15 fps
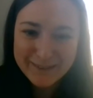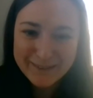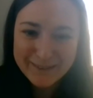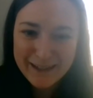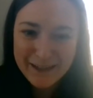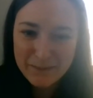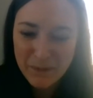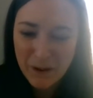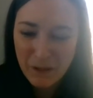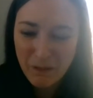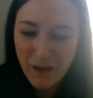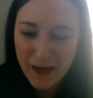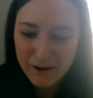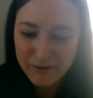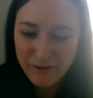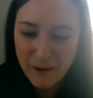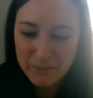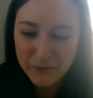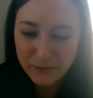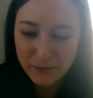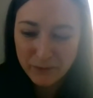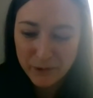seem, a lot of
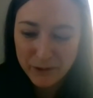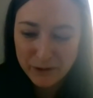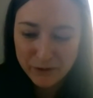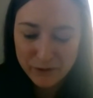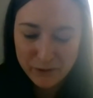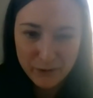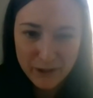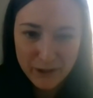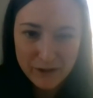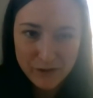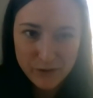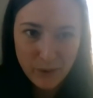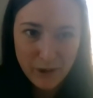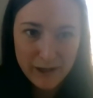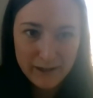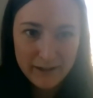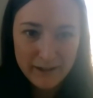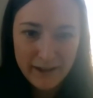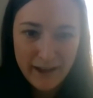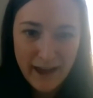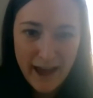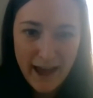reps really truly enjoy
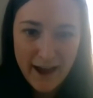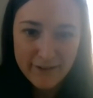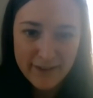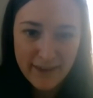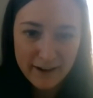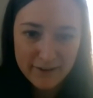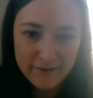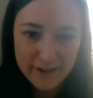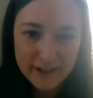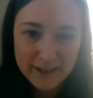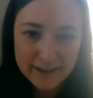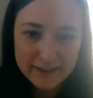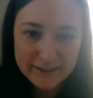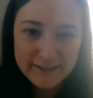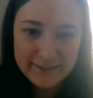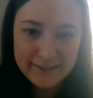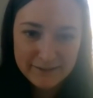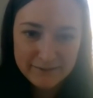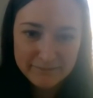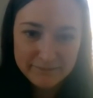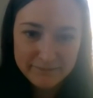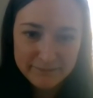having that
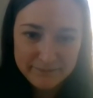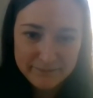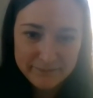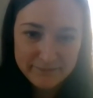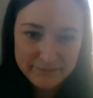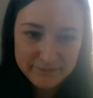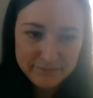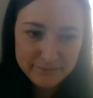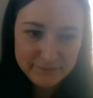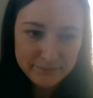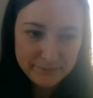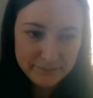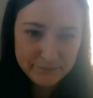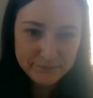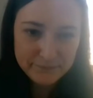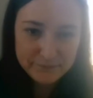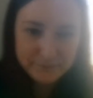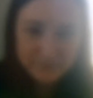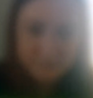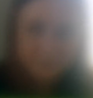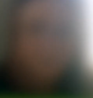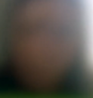convenience. You
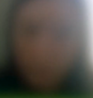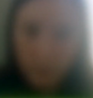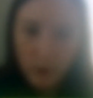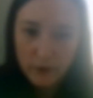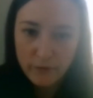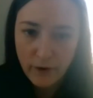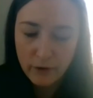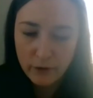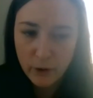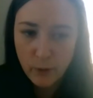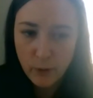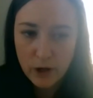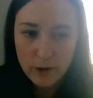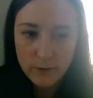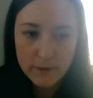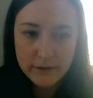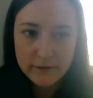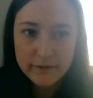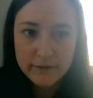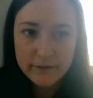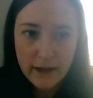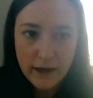know, one of our
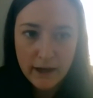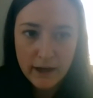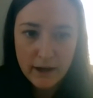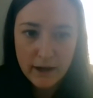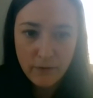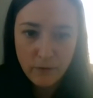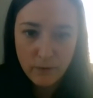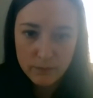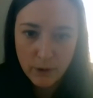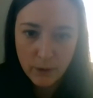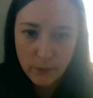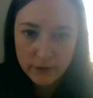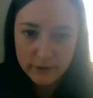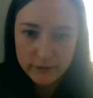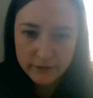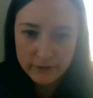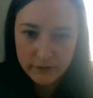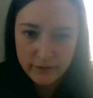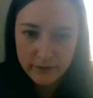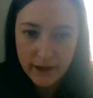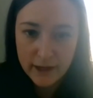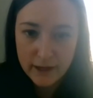requirements at Informa
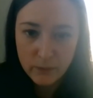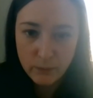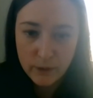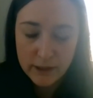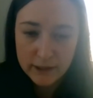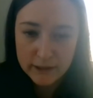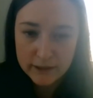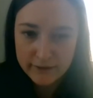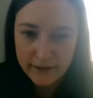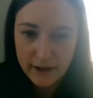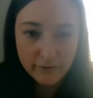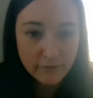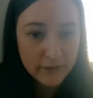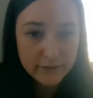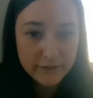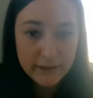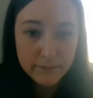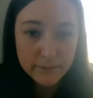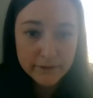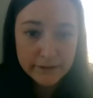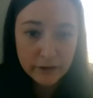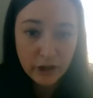was that we needed to have the
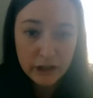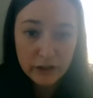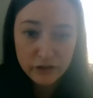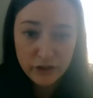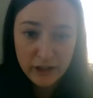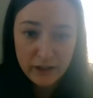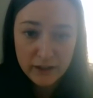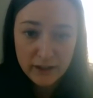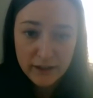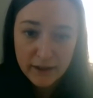Teams integration,